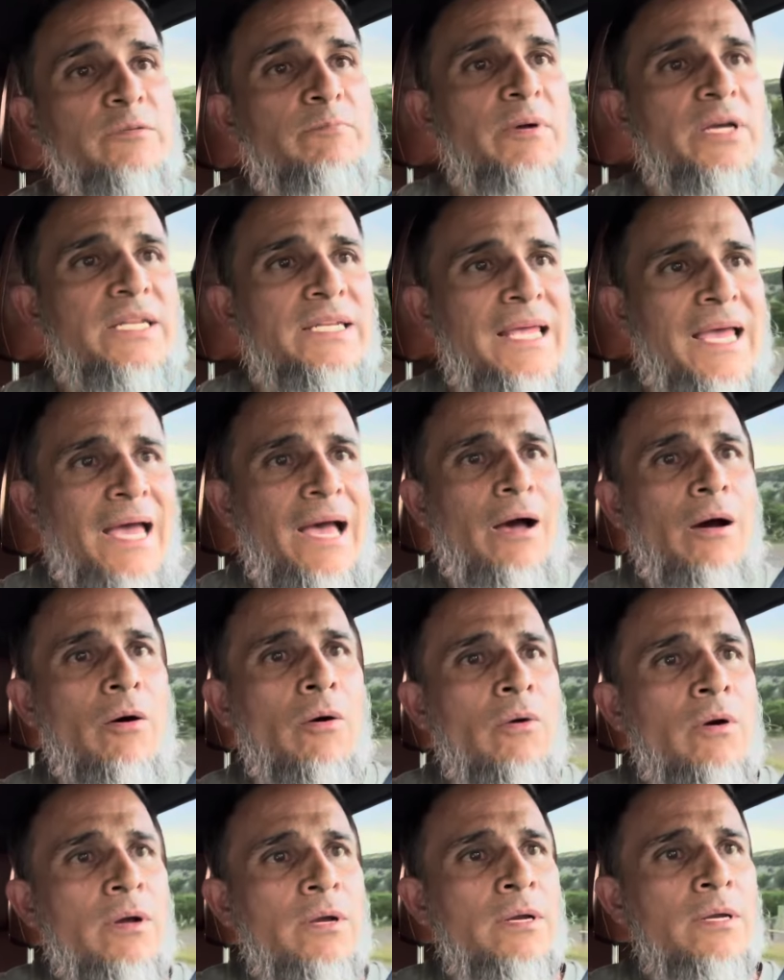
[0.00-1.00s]
But
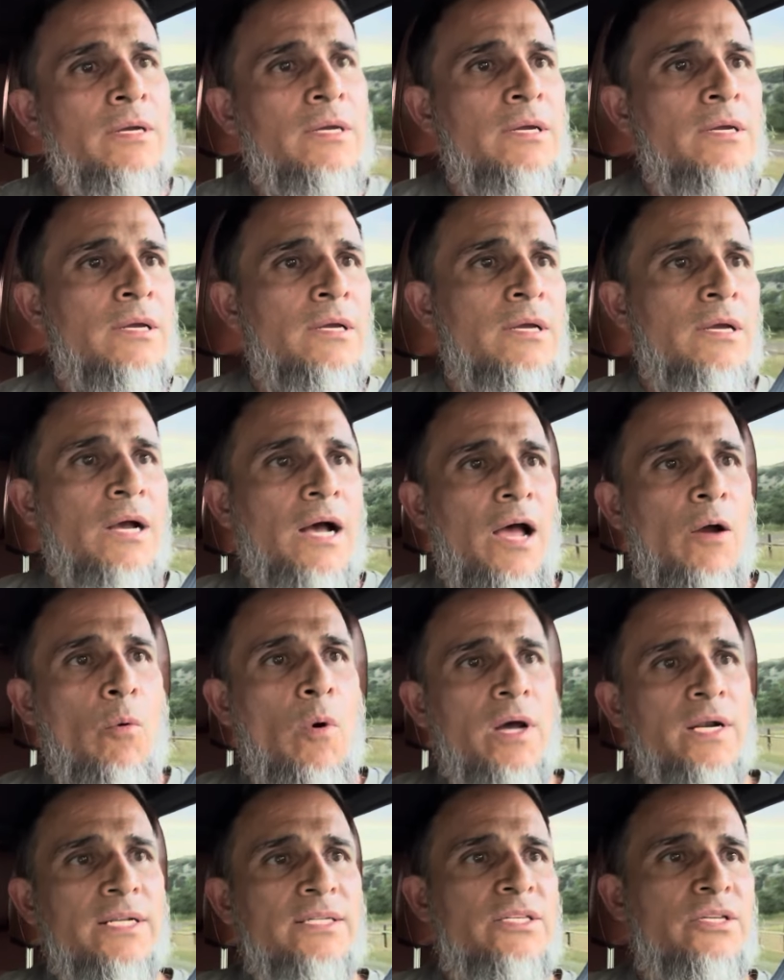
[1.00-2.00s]
now I
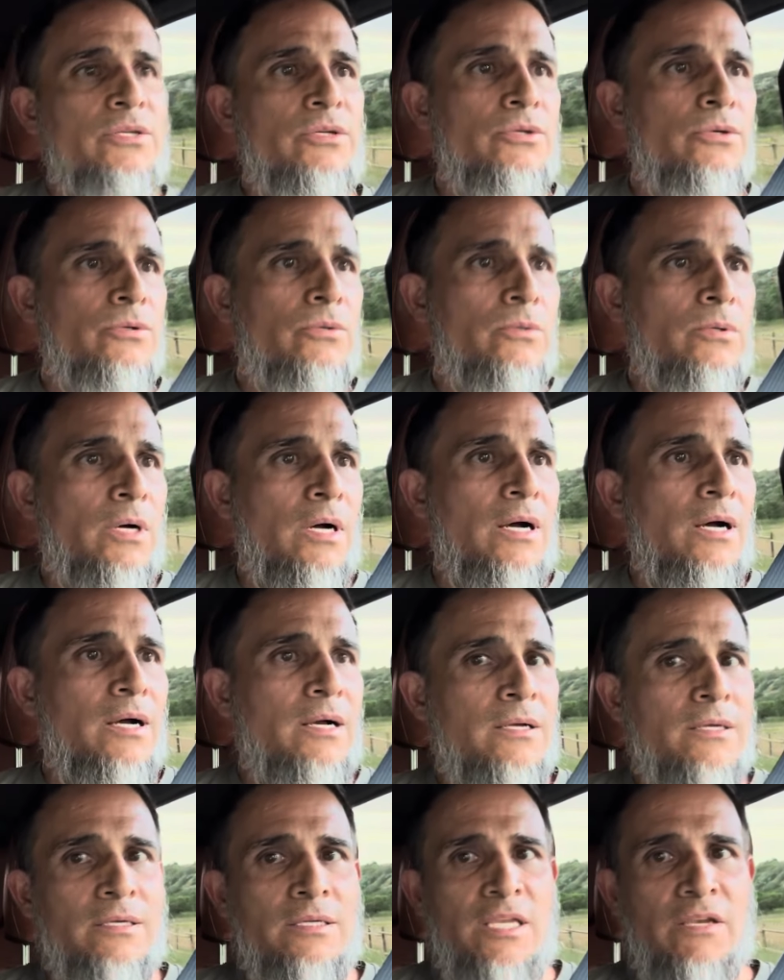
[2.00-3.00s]
wanted to
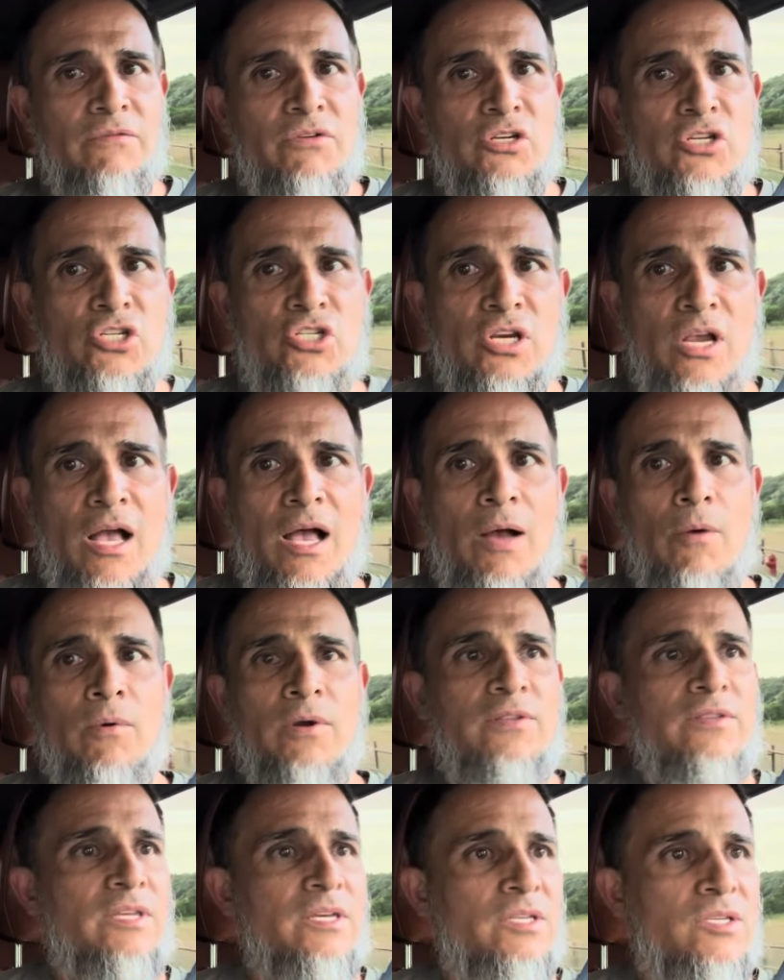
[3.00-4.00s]
give it a shot
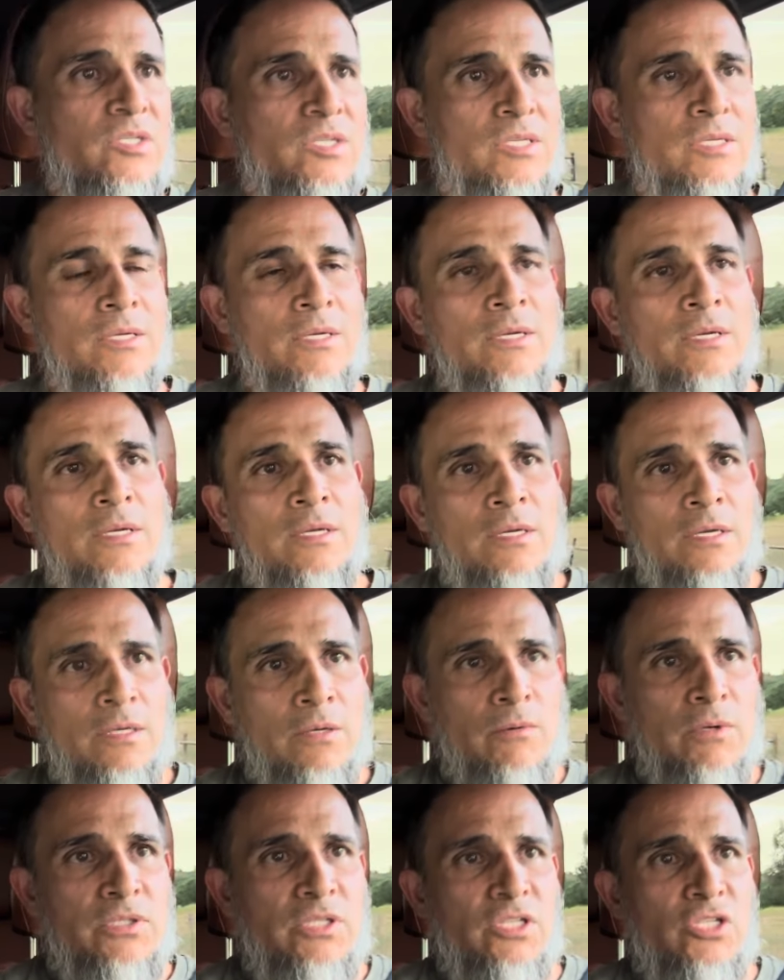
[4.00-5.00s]
with this
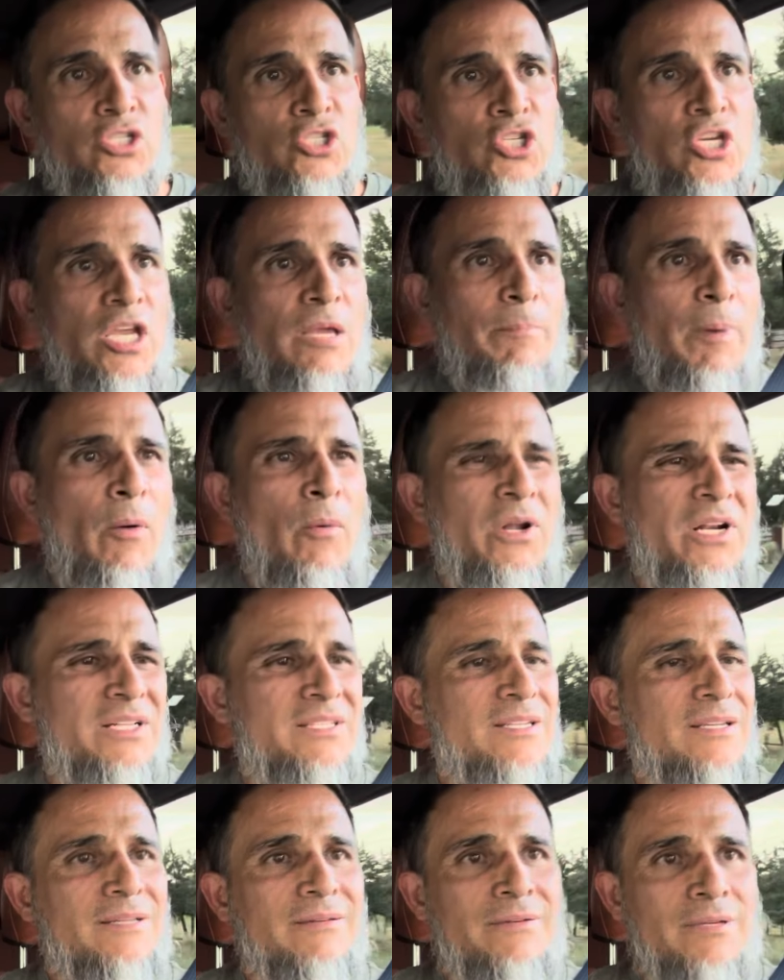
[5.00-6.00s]
chip. I wanted
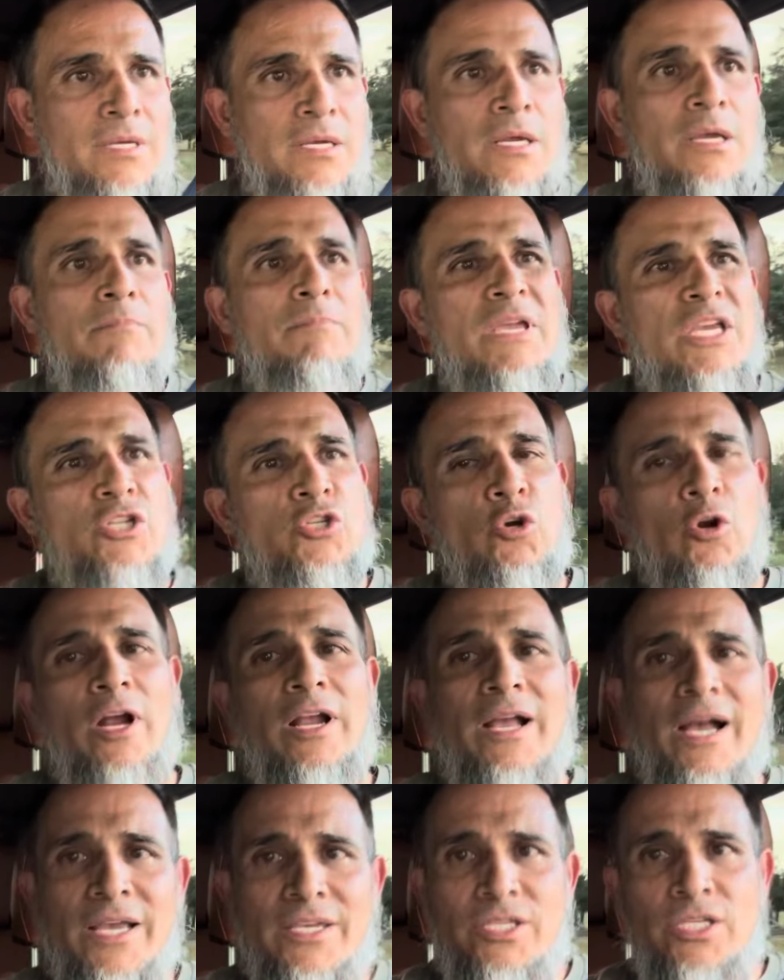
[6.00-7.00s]
to make sure I
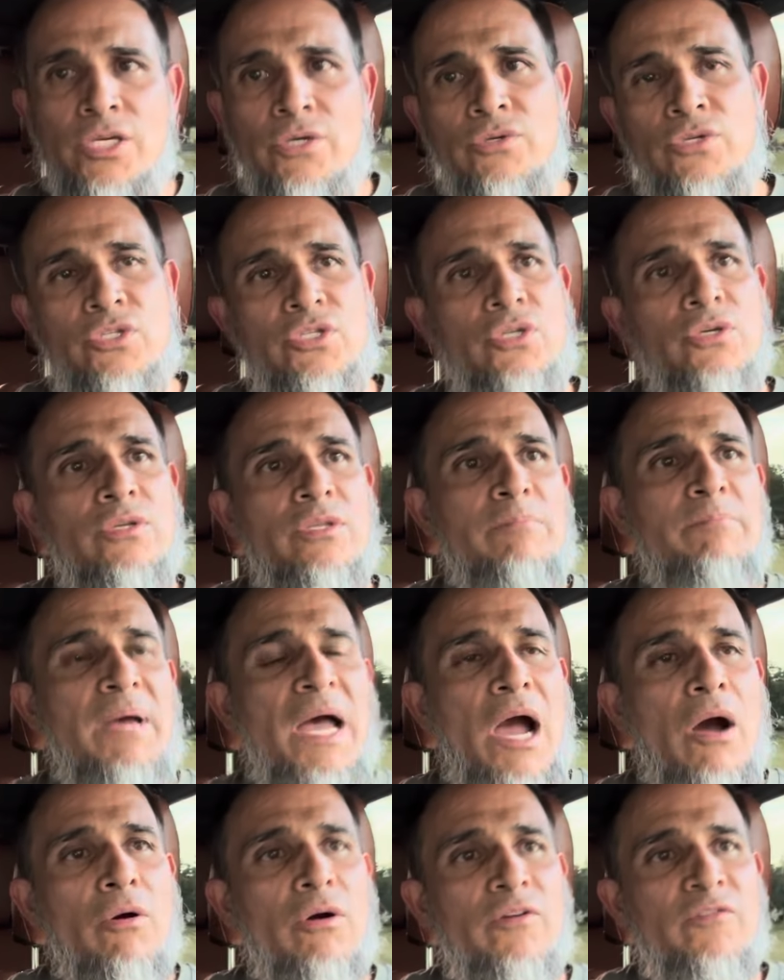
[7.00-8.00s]
got used to the
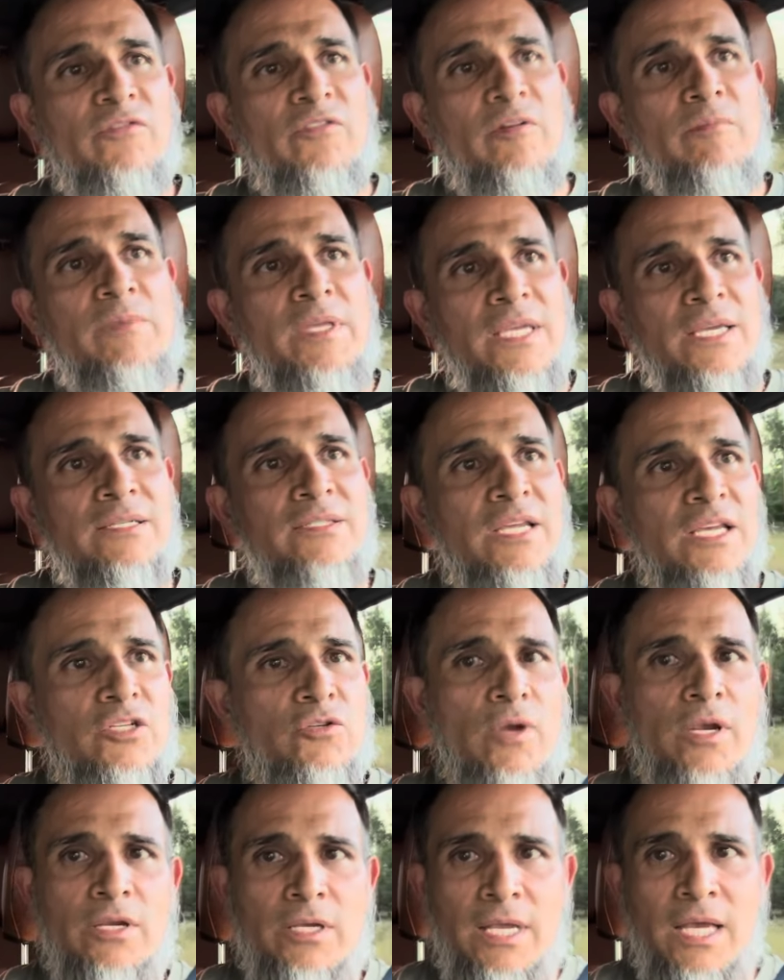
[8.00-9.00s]
power from the intake
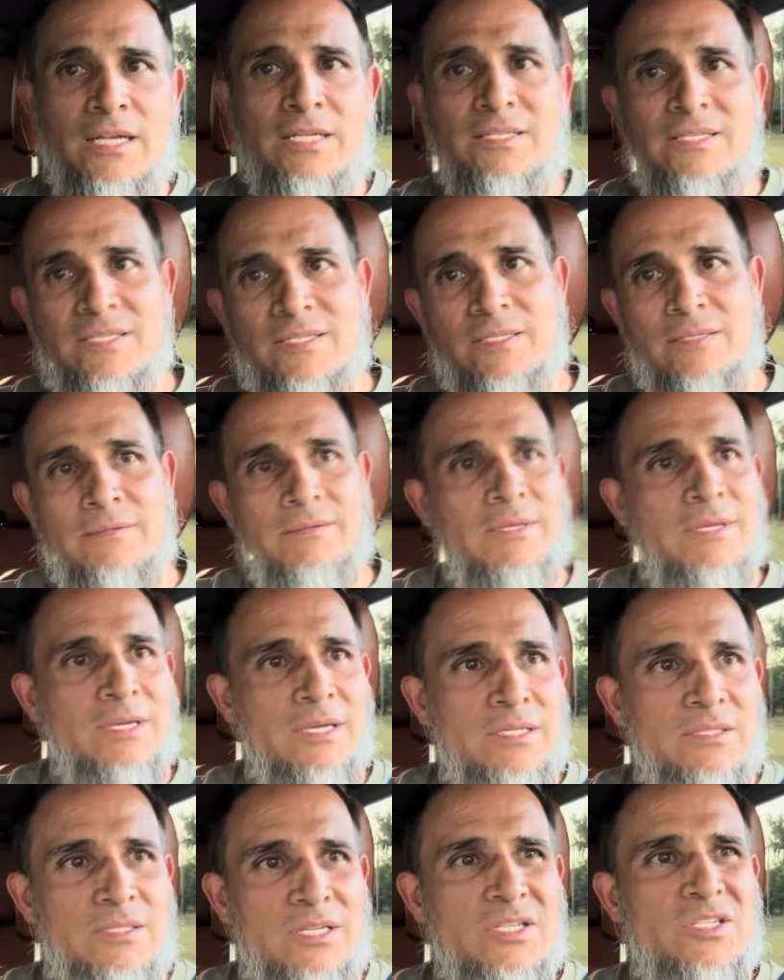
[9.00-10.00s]
so I could kind of
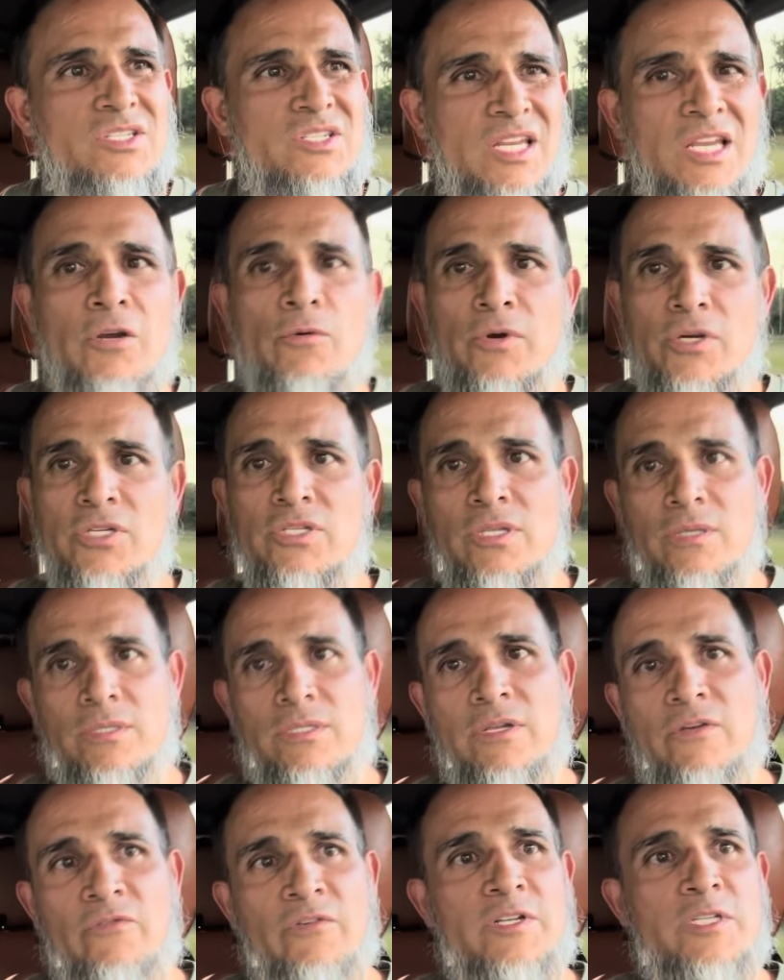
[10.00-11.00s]
distinguish the
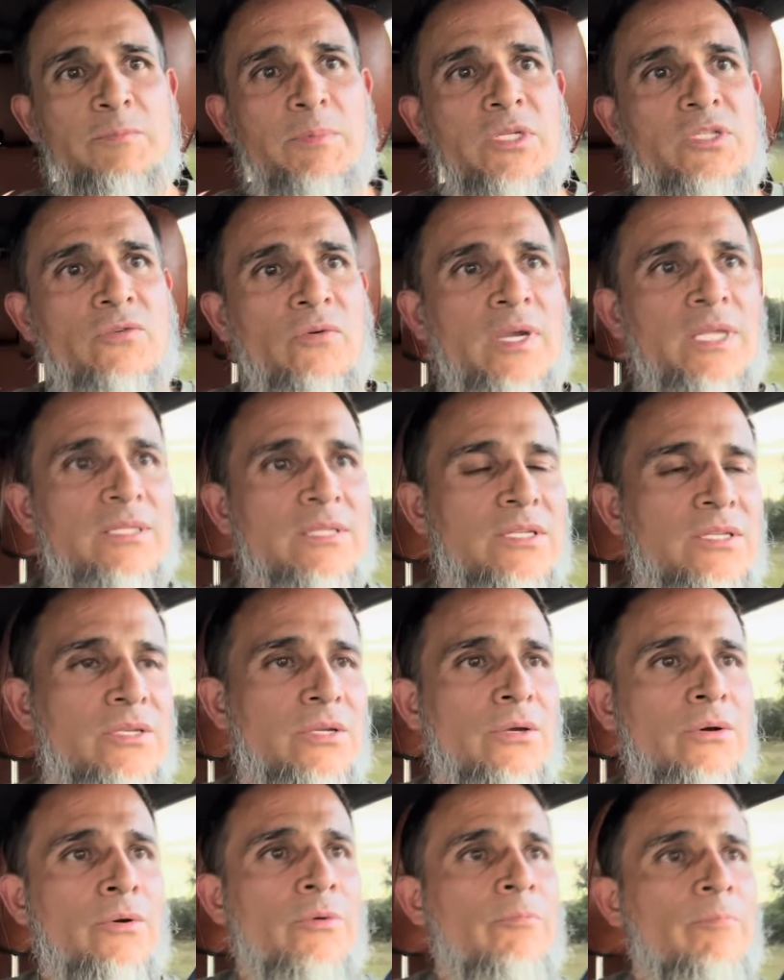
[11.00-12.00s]
difference between the
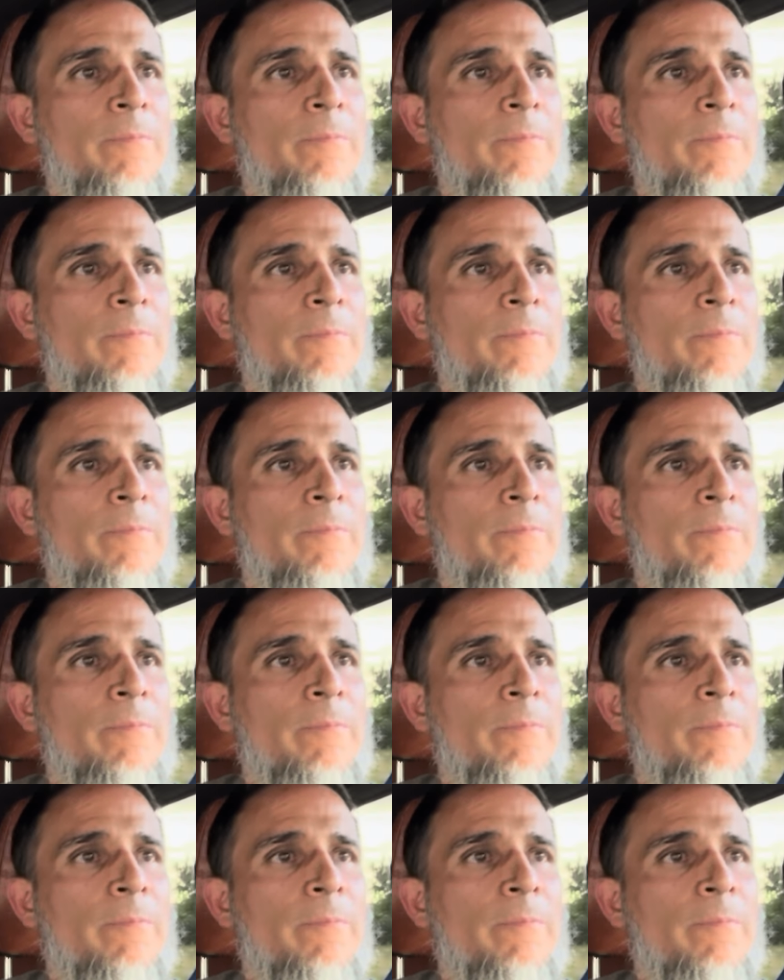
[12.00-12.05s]
two.